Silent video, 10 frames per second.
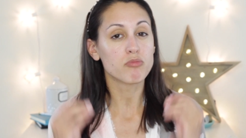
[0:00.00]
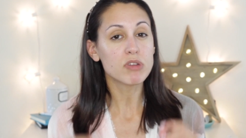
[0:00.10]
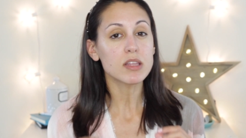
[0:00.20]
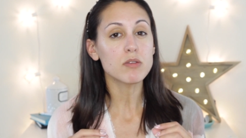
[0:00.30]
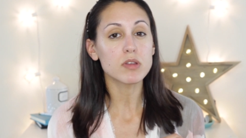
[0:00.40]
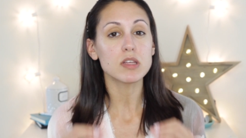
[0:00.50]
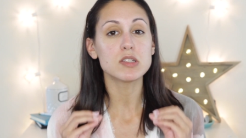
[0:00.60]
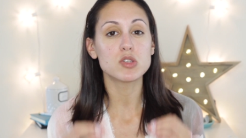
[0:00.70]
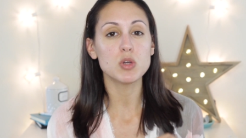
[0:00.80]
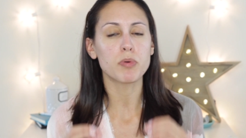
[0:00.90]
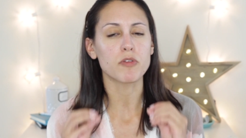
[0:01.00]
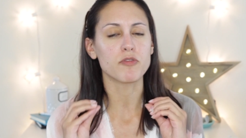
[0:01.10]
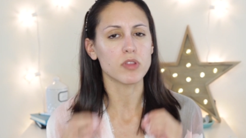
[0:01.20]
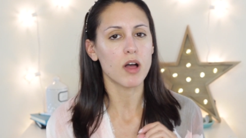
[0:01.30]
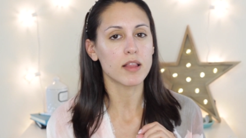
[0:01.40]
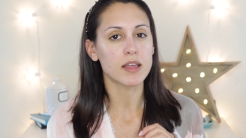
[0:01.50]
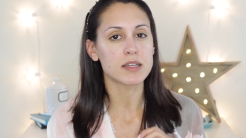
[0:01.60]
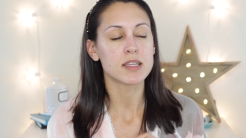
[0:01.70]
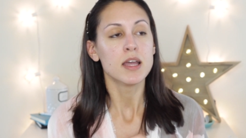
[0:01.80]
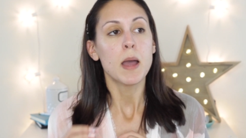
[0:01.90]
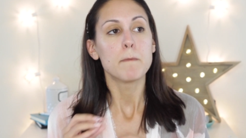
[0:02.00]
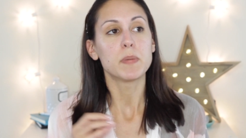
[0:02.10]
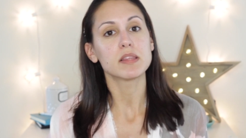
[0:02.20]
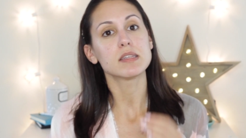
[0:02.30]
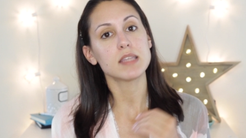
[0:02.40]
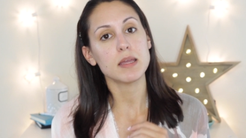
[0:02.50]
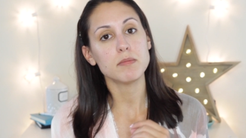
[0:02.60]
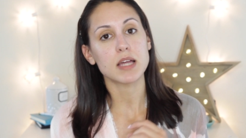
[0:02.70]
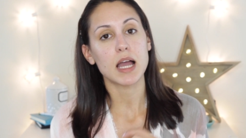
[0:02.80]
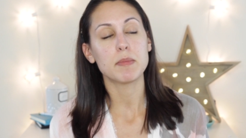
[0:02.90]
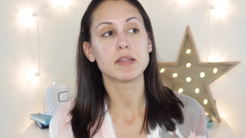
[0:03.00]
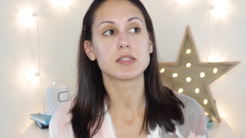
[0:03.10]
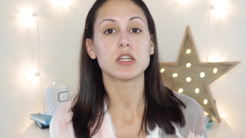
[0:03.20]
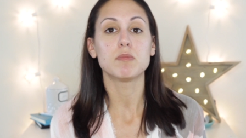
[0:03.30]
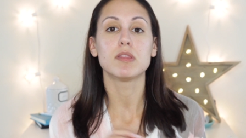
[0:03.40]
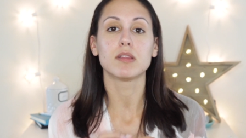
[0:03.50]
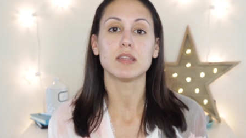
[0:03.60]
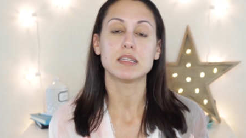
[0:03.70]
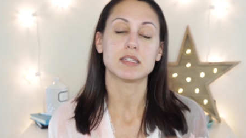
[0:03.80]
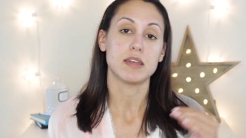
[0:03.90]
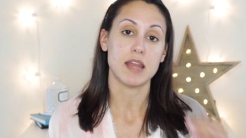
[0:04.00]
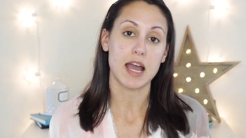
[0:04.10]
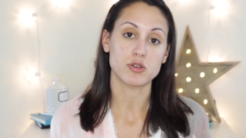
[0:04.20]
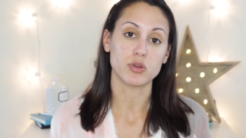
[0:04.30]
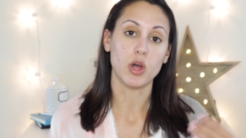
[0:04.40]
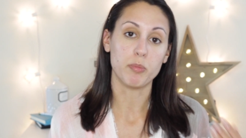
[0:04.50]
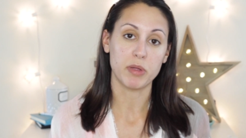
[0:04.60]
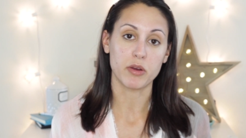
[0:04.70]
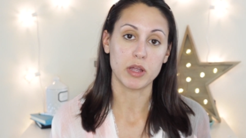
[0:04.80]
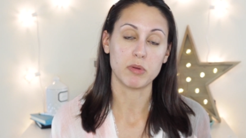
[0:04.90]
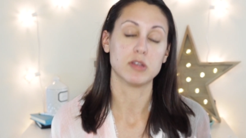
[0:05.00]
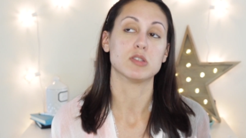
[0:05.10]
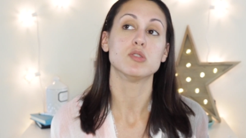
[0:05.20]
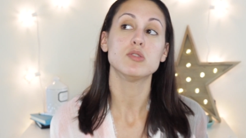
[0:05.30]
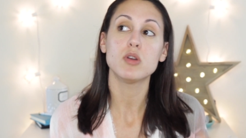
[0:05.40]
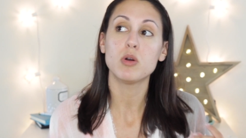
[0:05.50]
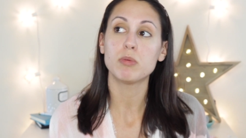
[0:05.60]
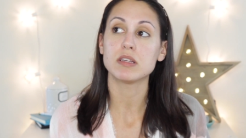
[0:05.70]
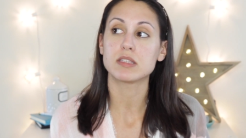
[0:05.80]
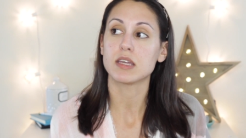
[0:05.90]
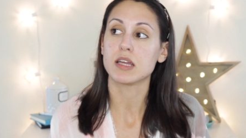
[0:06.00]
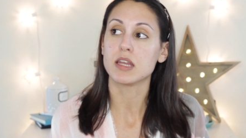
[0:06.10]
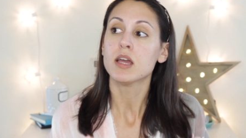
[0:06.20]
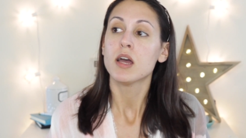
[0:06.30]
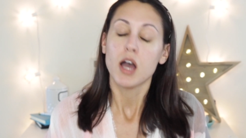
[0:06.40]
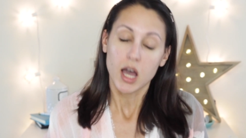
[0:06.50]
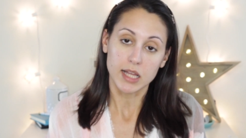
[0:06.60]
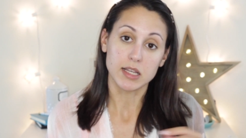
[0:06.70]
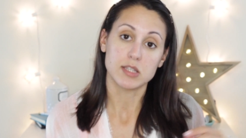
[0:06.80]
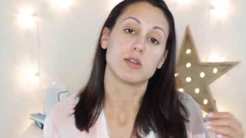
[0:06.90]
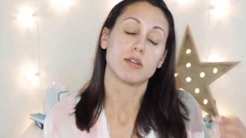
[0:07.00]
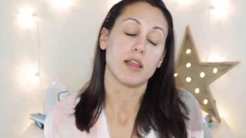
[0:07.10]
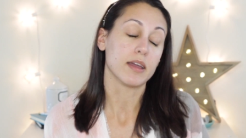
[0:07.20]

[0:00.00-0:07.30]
really, really super flawless, but at the same time, it's gonna be the least natural appearing because nobody's skin, unless you're